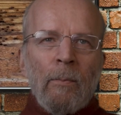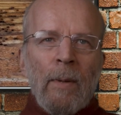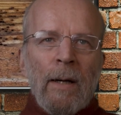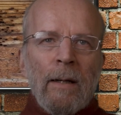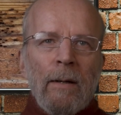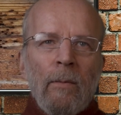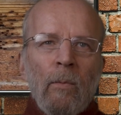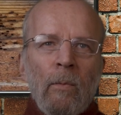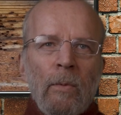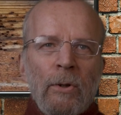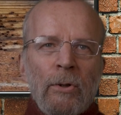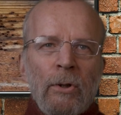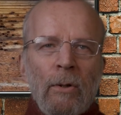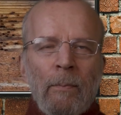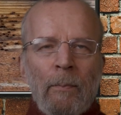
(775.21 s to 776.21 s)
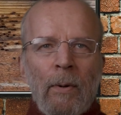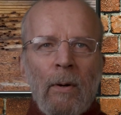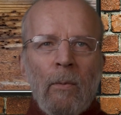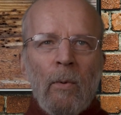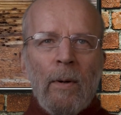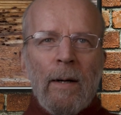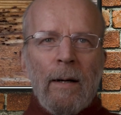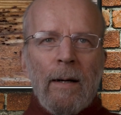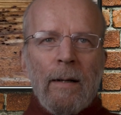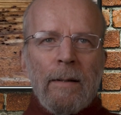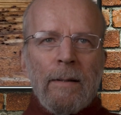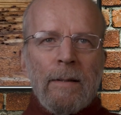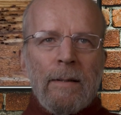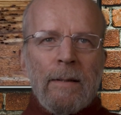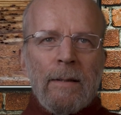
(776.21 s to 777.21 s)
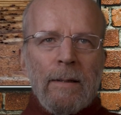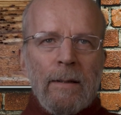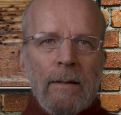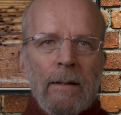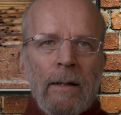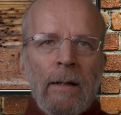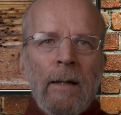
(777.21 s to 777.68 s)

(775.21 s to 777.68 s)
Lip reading: my shop where I sell